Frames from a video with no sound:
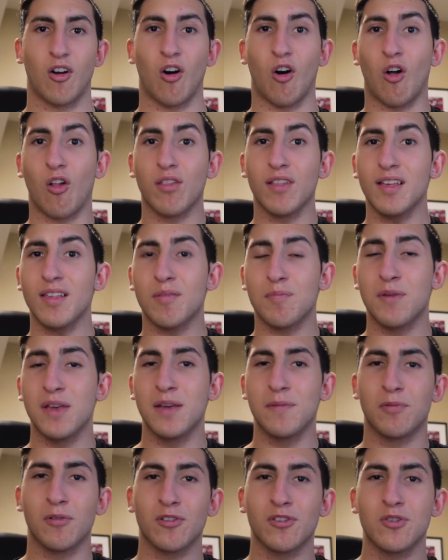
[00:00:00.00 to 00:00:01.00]
All these
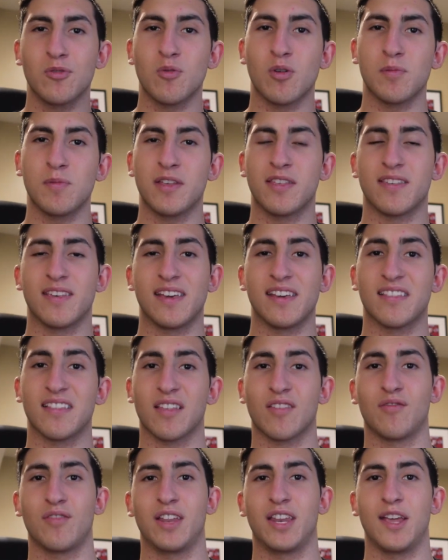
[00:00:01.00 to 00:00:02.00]
people you will be seeing in
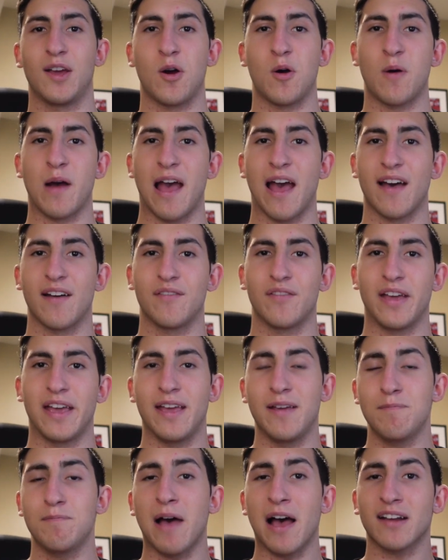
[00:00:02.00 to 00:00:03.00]
this video have
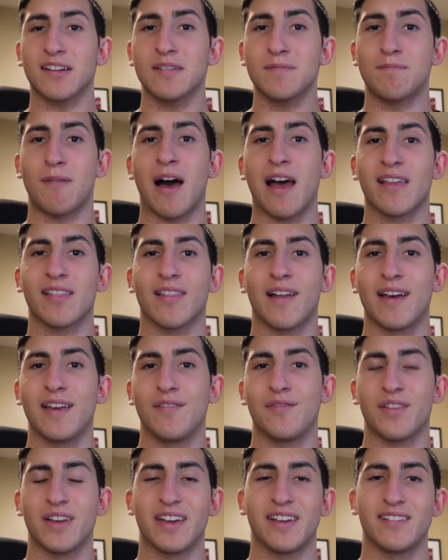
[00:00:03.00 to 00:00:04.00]
impacted my
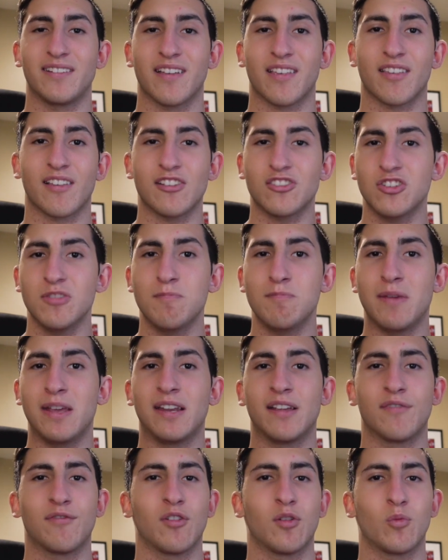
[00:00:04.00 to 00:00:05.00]
life in such a
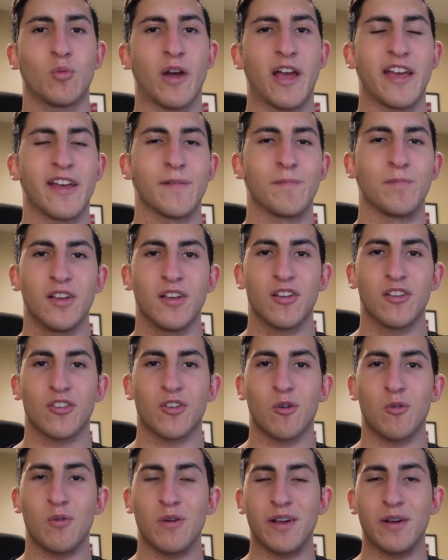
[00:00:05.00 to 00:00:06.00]
meaningful way,
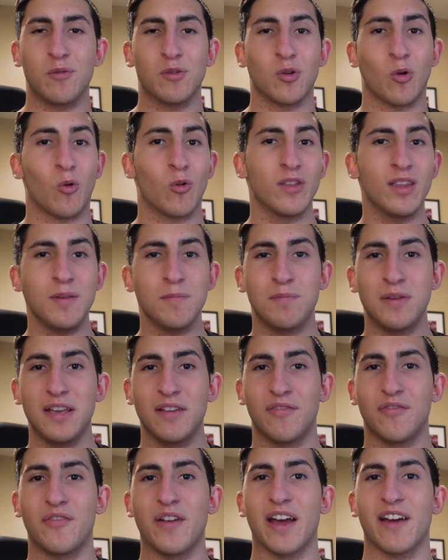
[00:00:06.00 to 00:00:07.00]
so it would only be
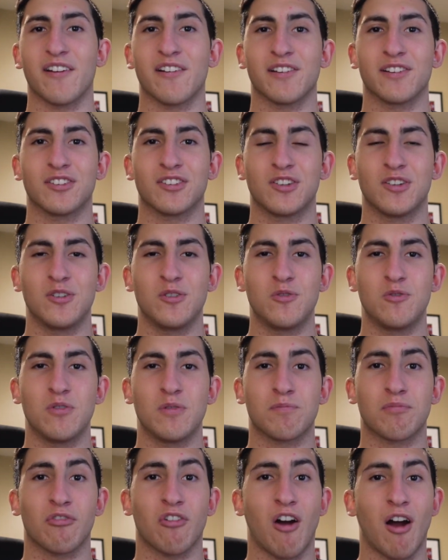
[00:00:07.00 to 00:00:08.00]
fair to
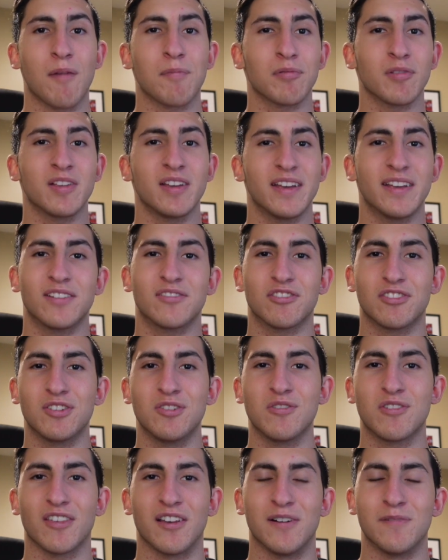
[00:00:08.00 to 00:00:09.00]
properly
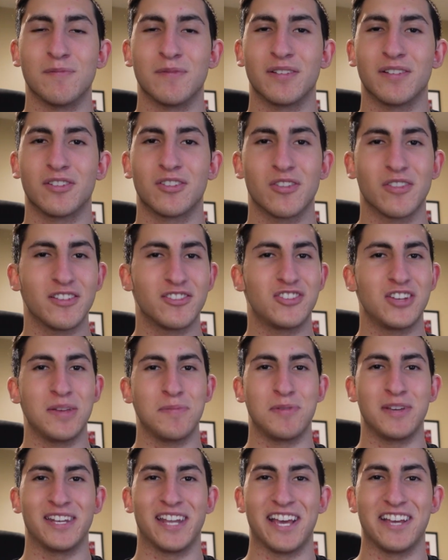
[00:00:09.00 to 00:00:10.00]
introduce them to the
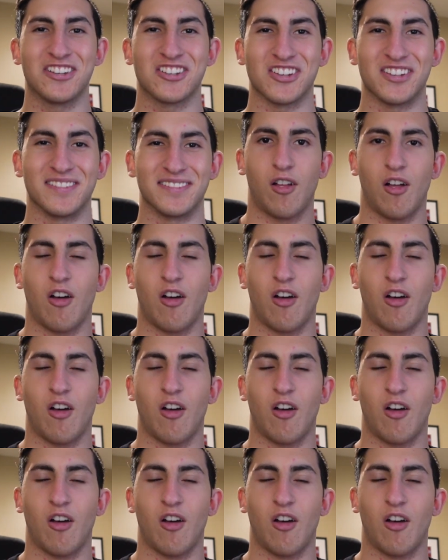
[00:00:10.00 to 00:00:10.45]
GP Nation.